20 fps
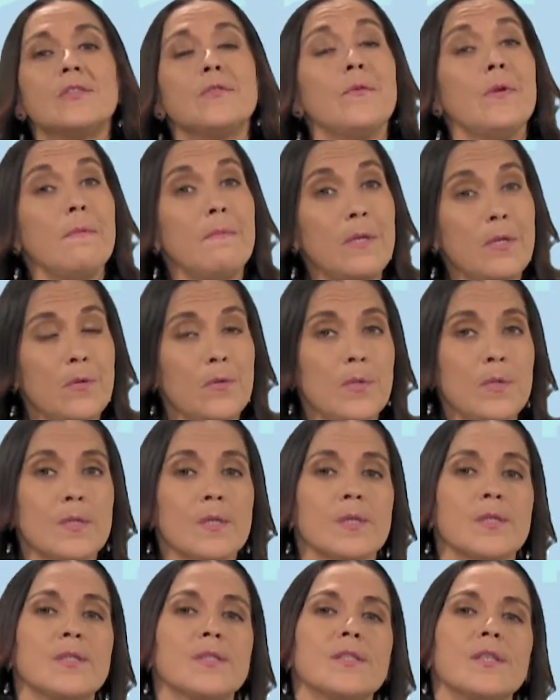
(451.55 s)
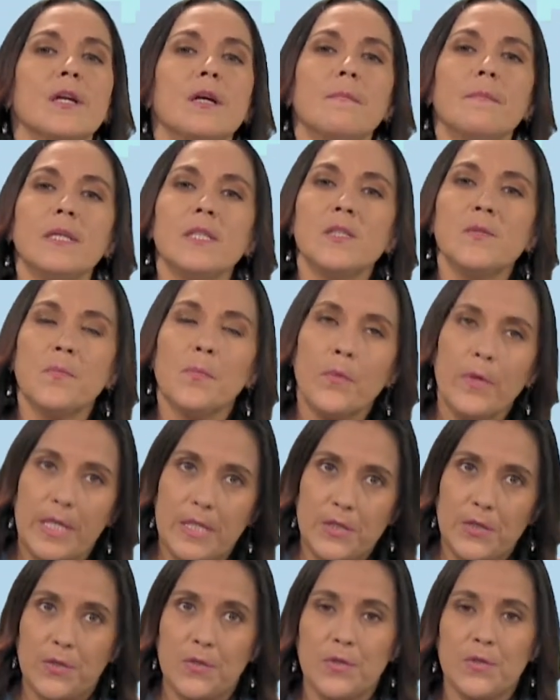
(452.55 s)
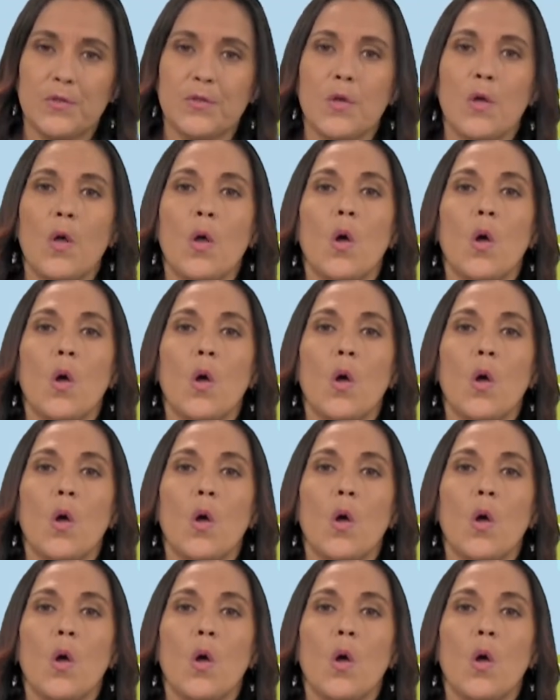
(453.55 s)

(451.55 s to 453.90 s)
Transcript: review some expressions